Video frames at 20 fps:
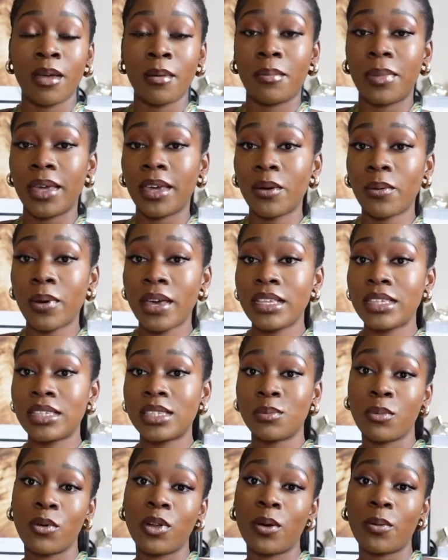bigger waist,
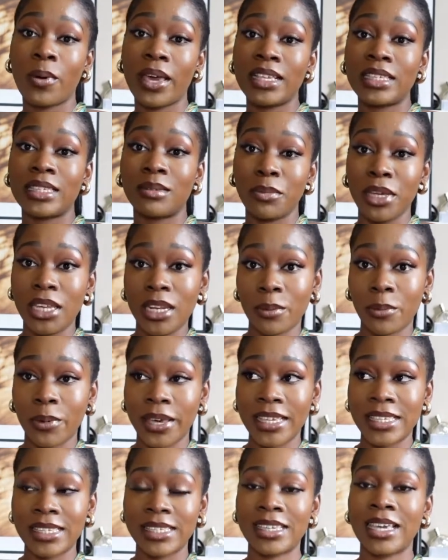smaller waist, medium
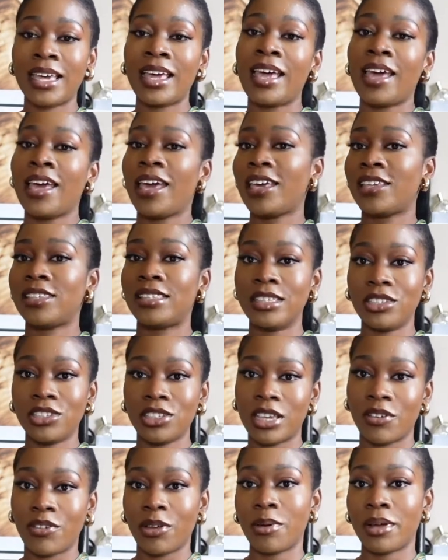waist. It cinches
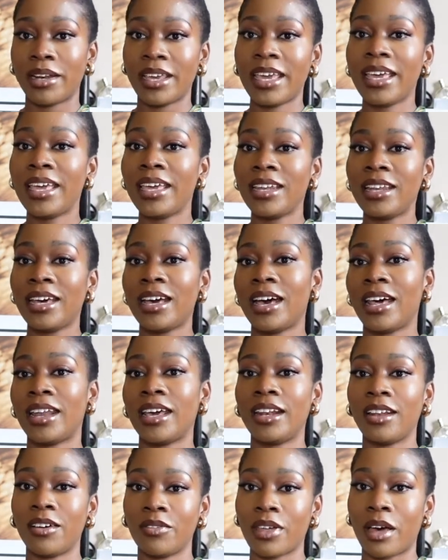everyone in, and I
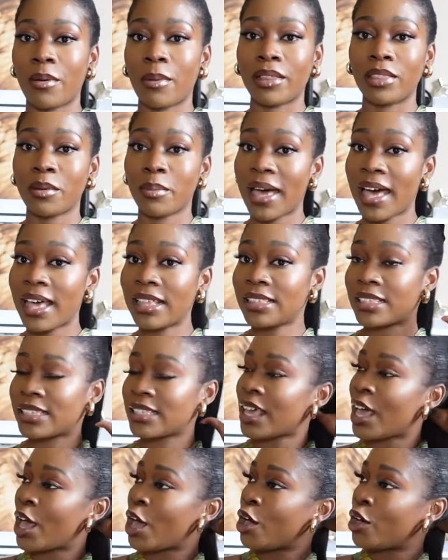love that about the pants.
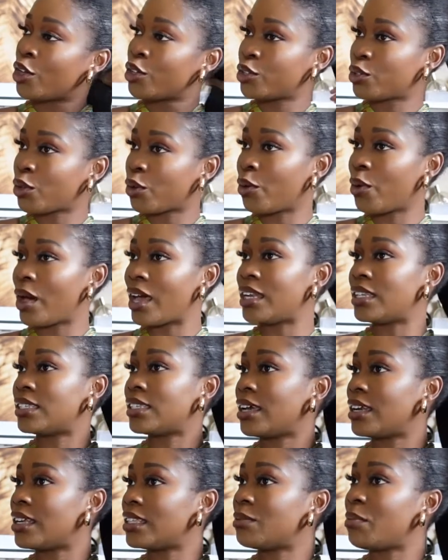So I
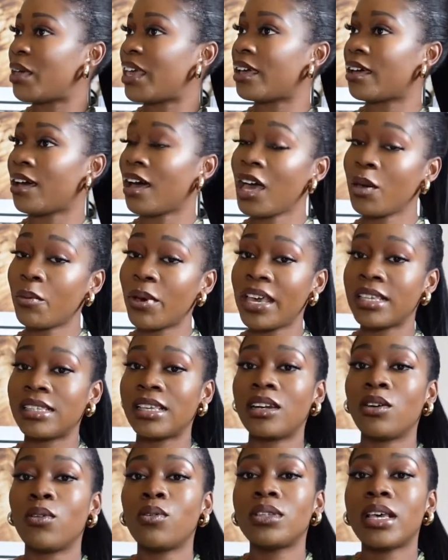decided to make it high waist,
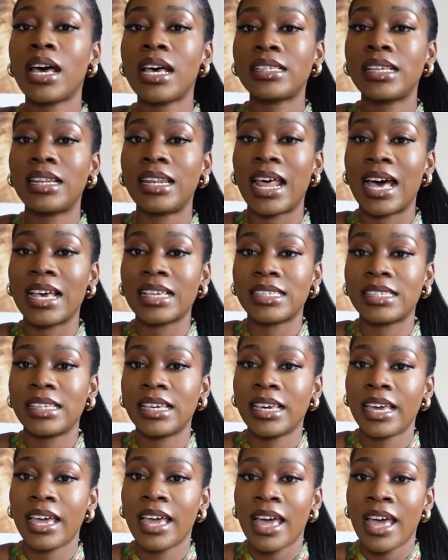and it also has
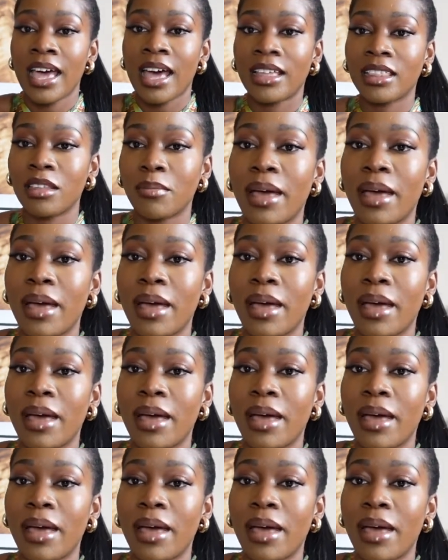elastic at the